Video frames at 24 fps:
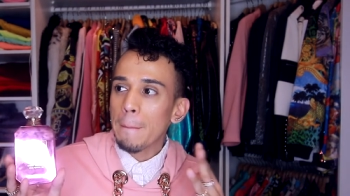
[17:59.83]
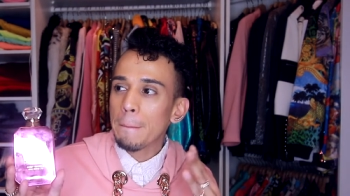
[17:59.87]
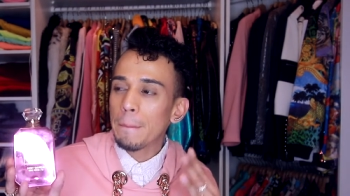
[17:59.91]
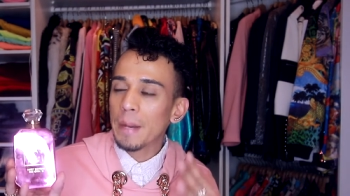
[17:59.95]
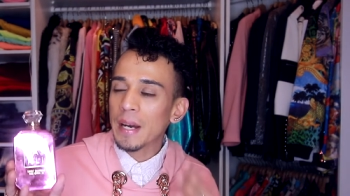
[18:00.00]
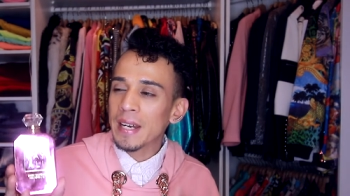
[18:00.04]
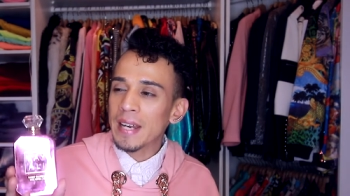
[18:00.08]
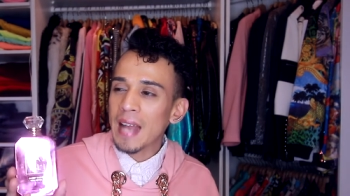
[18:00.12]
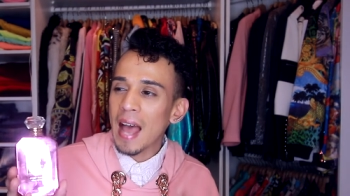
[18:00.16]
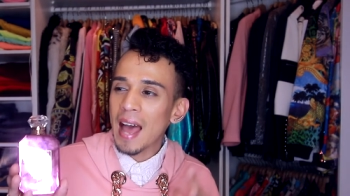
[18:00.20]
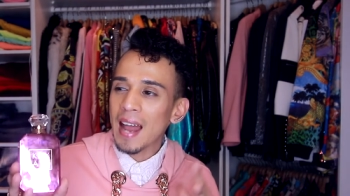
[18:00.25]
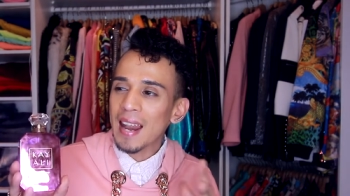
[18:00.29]

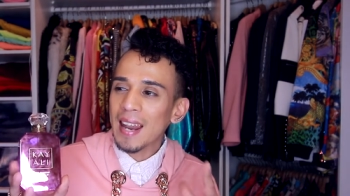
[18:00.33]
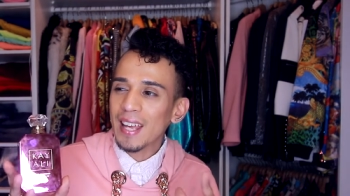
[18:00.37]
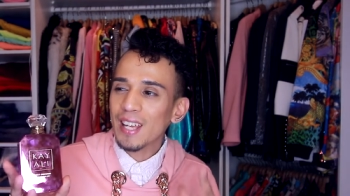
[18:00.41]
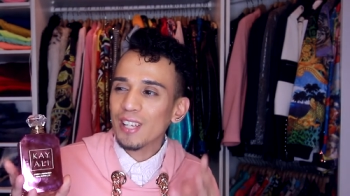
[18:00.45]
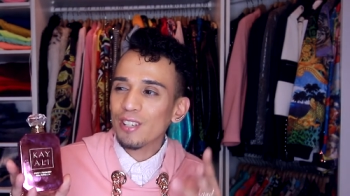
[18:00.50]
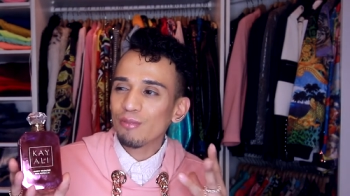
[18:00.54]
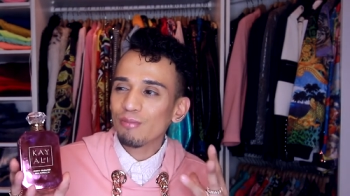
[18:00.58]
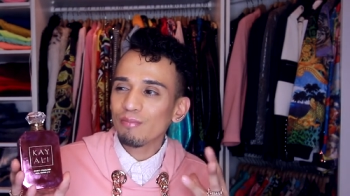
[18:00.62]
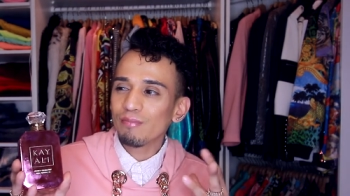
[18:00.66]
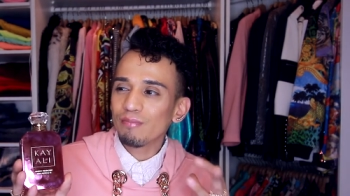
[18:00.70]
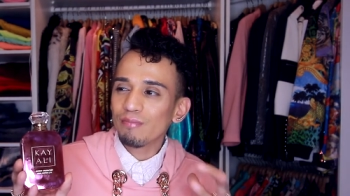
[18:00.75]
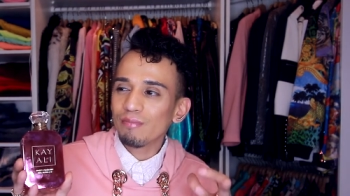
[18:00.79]
but not
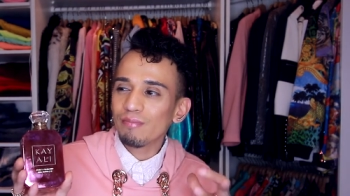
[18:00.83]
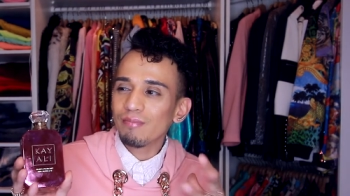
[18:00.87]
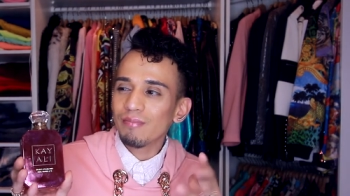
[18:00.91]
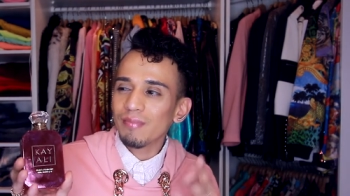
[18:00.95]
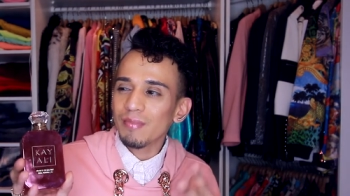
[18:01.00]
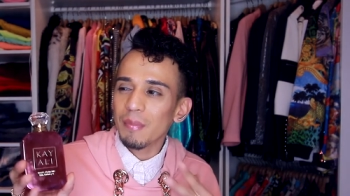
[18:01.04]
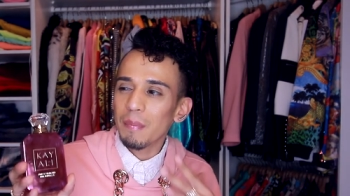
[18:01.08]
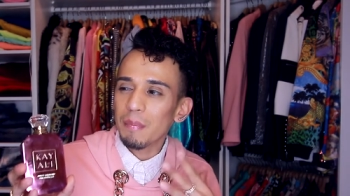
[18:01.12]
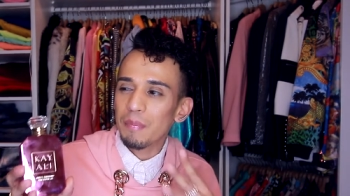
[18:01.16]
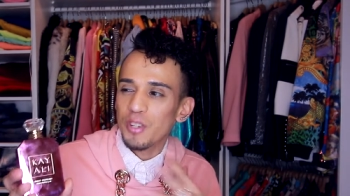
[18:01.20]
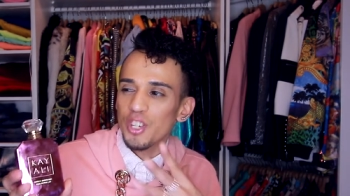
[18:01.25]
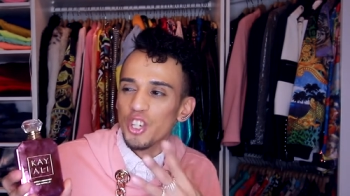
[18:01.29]
like
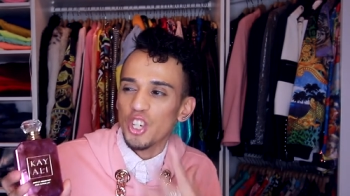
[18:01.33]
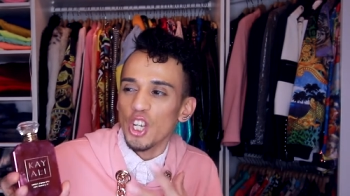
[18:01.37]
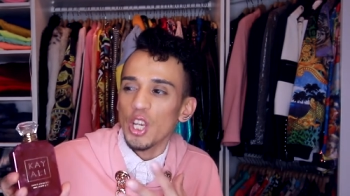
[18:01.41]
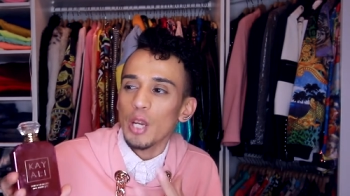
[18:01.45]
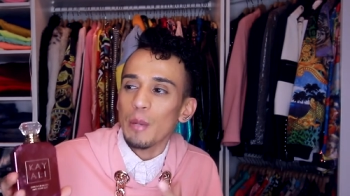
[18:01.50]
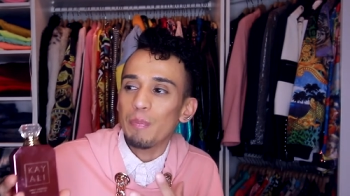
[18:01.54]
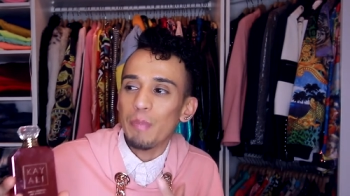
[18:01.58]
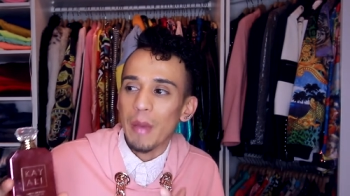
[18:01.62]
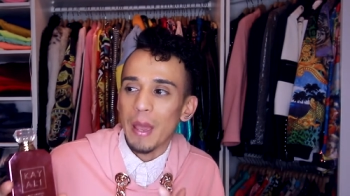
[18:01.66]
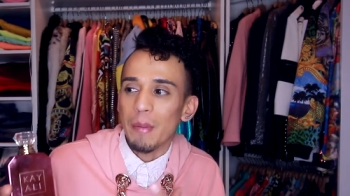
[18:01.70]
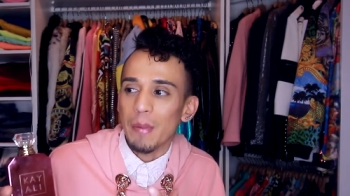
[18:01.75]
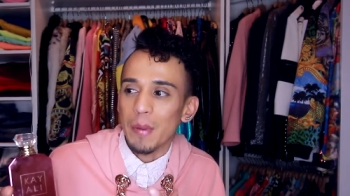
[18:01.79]

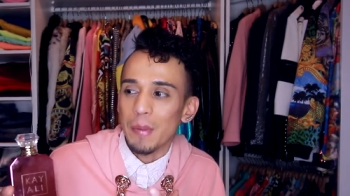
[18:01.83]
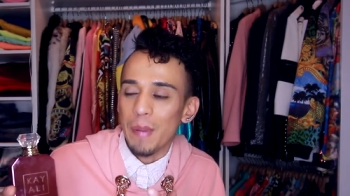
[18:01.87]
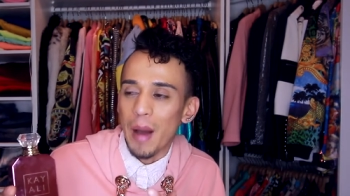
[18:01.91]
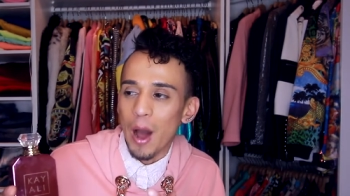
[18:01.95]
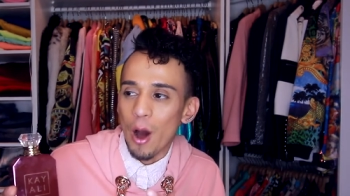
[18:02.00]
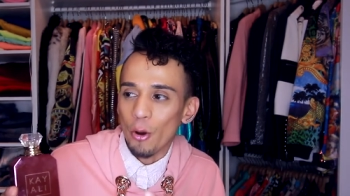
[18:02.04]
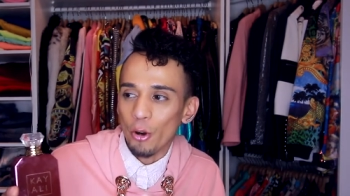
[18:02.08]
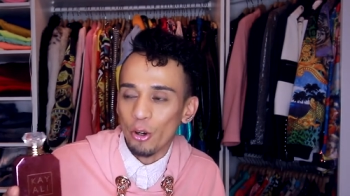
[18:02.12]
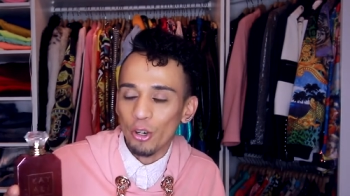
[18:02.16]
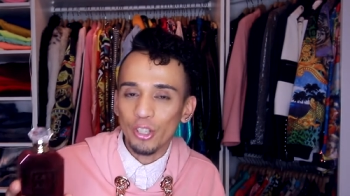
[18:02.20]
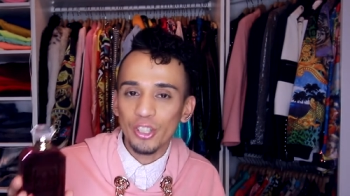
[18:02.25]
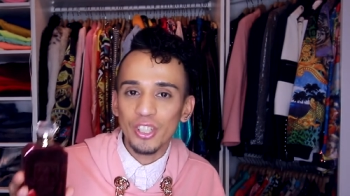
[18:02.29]
cheap baby
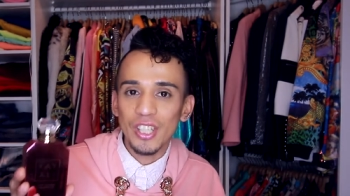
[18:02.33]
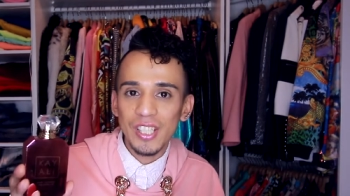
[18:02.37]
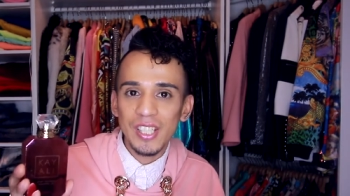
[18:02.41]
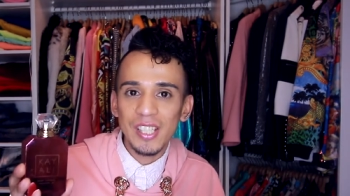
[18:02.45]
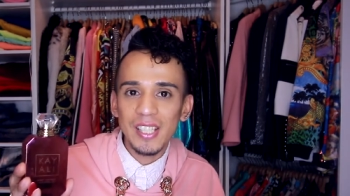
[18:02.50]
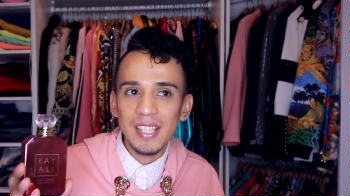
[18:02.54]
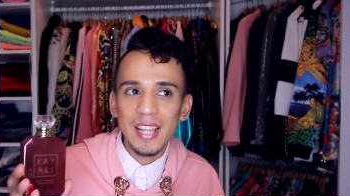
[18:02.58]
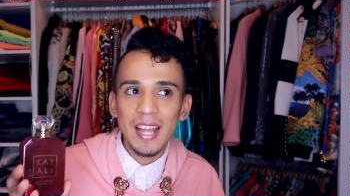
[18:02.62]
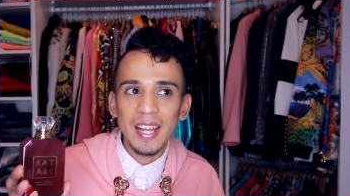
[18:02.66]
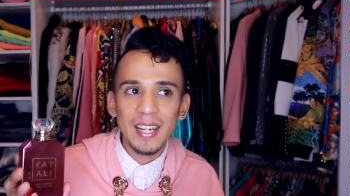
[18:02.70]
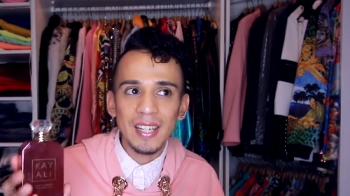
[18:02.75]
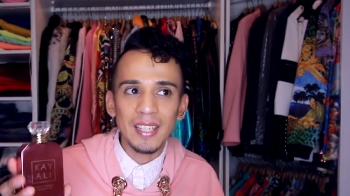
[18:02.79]
powder. This
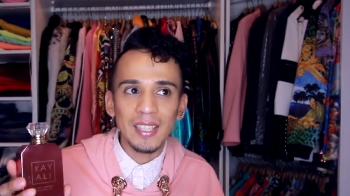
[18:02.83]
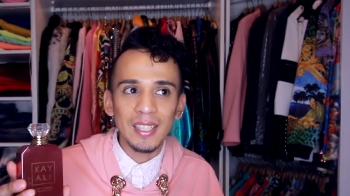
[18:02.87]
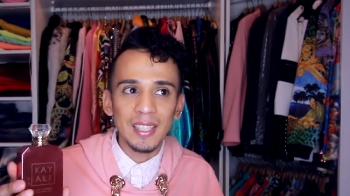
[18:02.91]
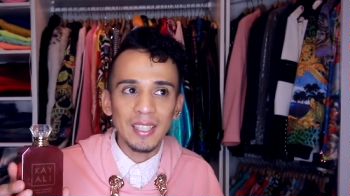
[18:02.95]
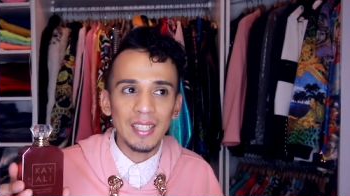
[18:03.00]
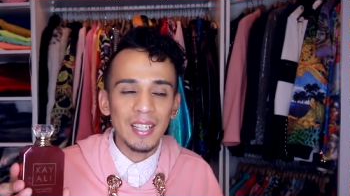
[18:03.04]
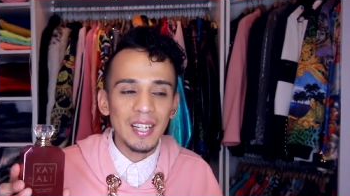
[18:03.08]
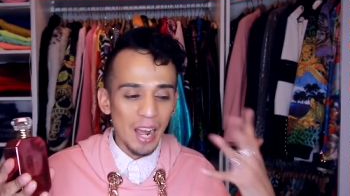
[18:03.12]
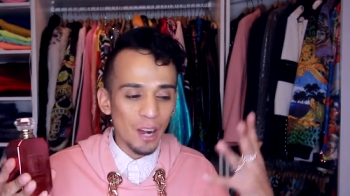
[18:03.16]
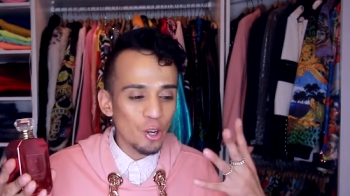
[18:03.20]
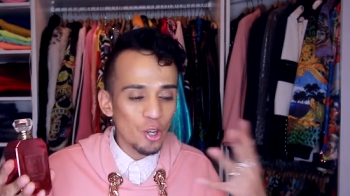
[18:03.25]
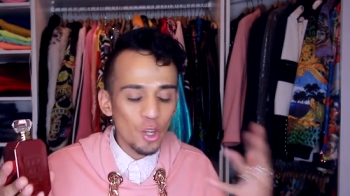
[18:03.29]
is like
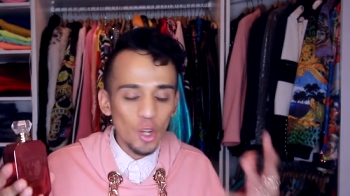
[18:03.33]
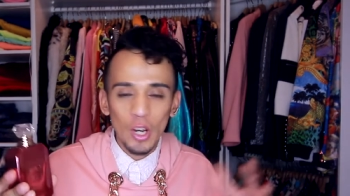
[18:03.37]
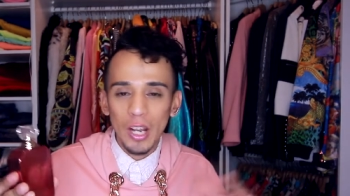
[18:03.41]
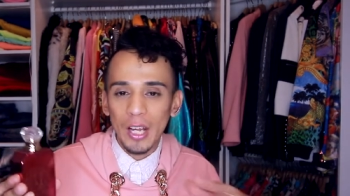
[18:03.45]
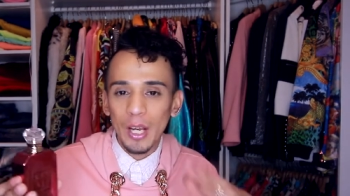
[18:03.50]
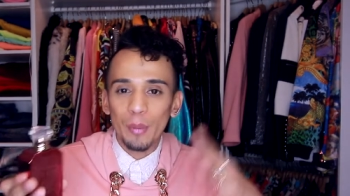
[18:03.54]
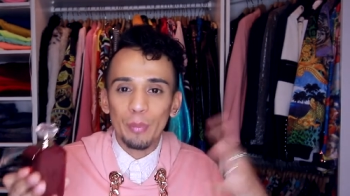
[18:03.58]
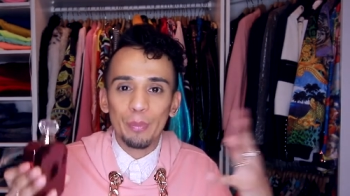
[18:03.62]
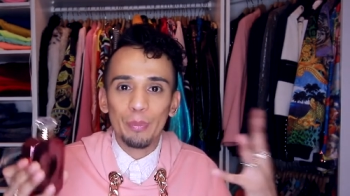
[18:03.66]
a, I don't know, like a